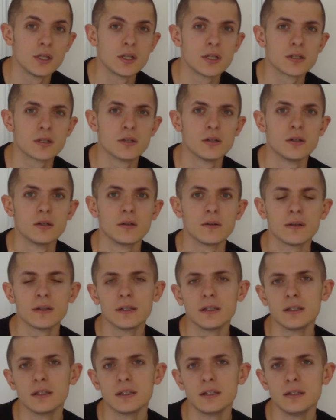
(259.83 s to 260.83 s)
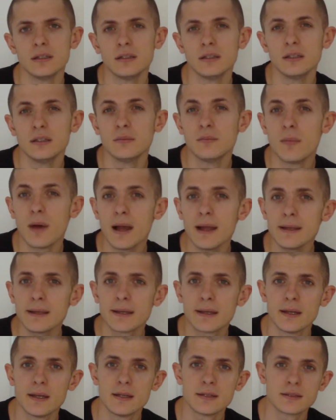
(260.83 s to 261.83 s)
So in my
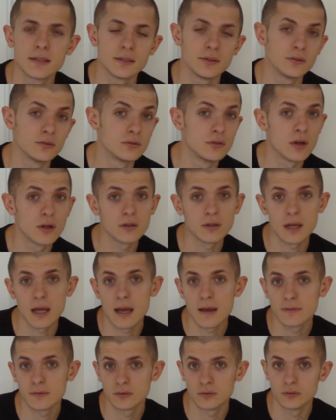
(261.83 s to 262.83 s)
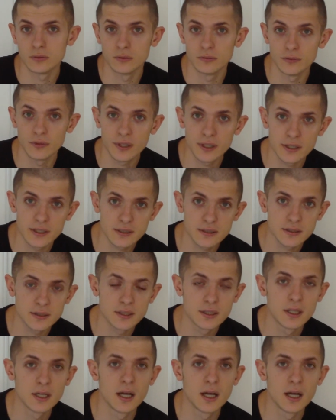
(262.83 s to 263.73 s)
case, and you don't have to do this,